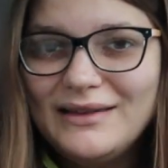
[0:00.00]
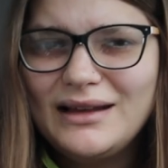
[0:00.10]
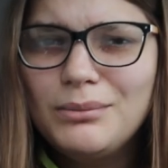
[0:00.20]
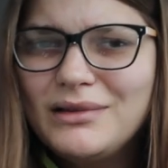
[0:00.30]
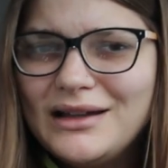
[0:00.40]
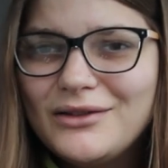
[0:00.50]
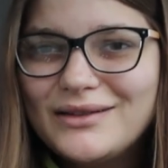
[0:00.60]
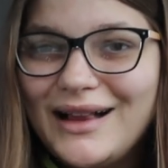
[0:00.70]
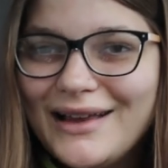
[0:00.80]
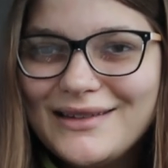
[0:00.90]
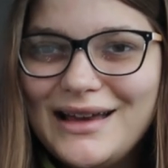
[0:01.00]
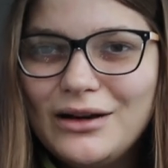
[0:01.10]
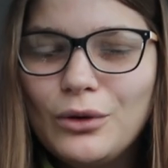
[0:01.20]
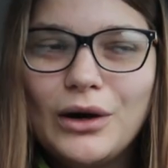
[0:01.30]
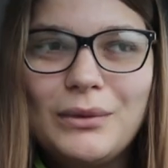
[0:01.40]
It's like a Plato's Closet
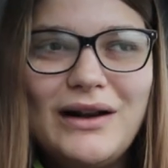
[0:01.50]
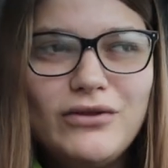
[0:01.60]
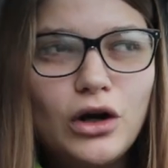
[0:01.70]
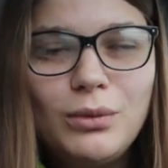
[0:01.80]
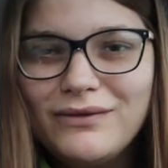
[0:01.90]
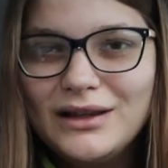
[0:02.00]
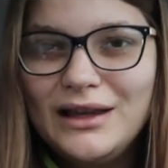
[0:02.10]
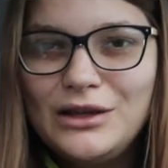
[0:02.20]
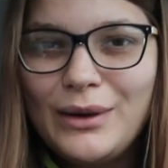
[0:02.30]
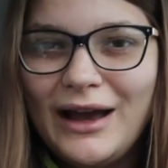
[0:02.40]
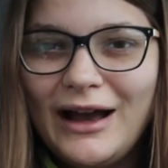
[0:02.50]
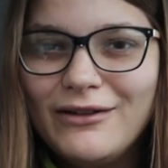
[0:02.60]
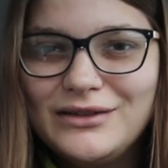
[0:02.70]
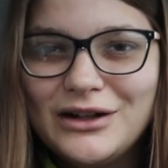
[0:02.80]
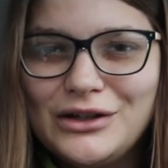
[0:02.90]
or whatever equivalent you
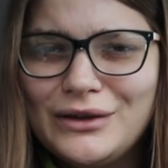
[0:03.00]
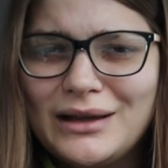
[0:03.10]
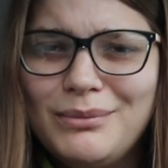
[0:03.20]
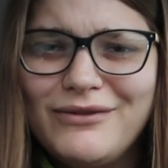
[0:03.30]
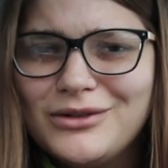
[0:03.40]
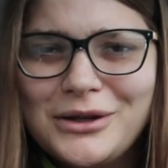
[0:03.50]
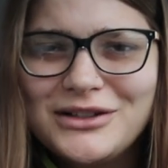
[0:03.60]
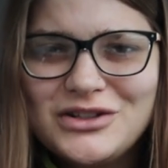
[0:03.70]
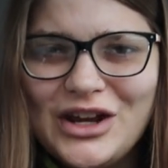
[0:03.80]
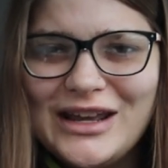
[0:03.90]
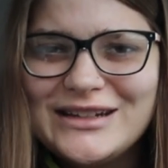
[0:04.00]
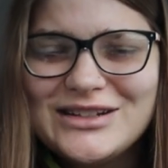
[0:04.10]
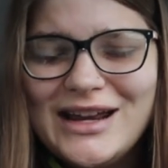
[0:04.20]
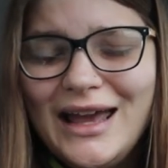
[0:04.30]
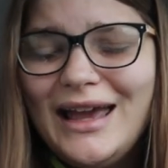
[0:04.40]
have near you, like a Buffalo Exchange.